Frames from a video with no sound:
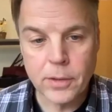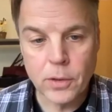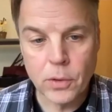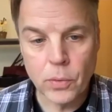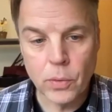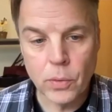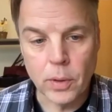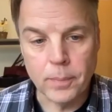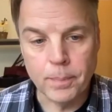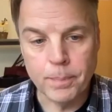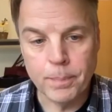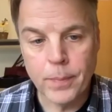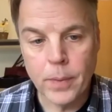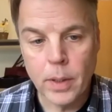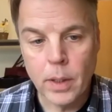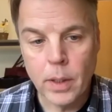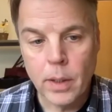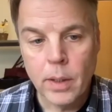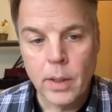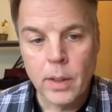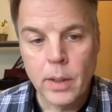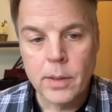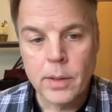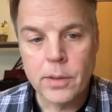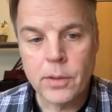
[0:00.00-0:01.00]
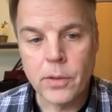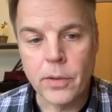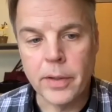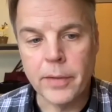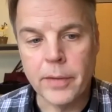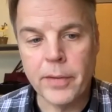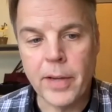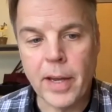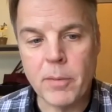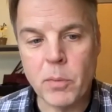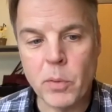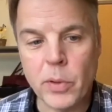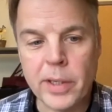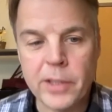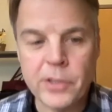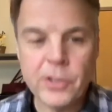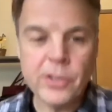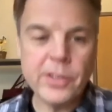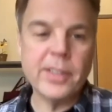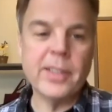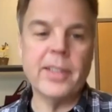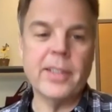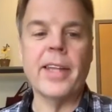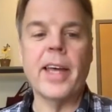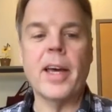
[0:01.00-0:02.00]
stuff. So if you have more
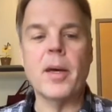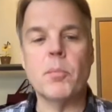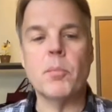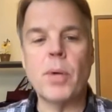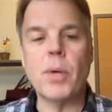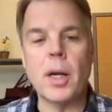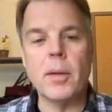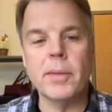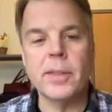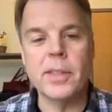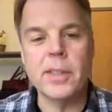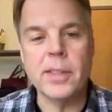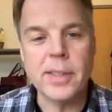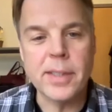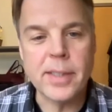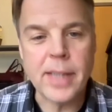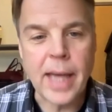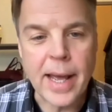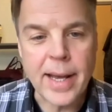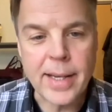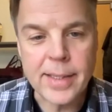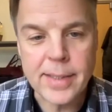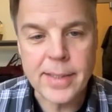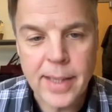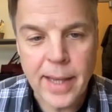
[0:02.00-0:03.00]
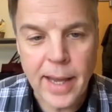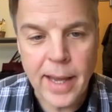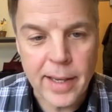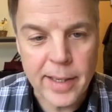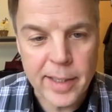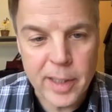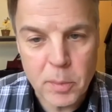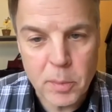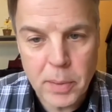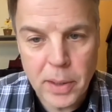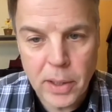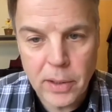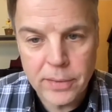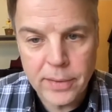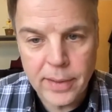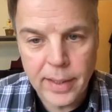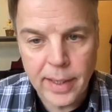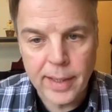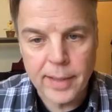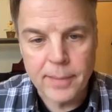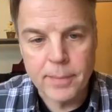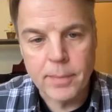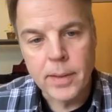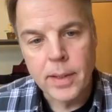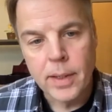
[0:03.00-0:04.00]
interest in that, probably just ask Callie about
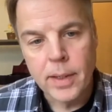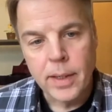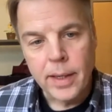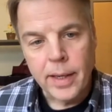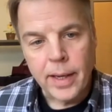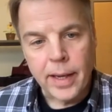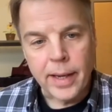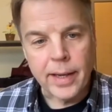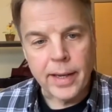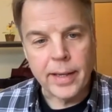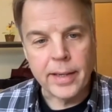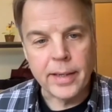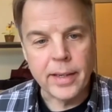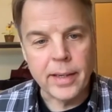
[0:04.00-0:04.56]
that. And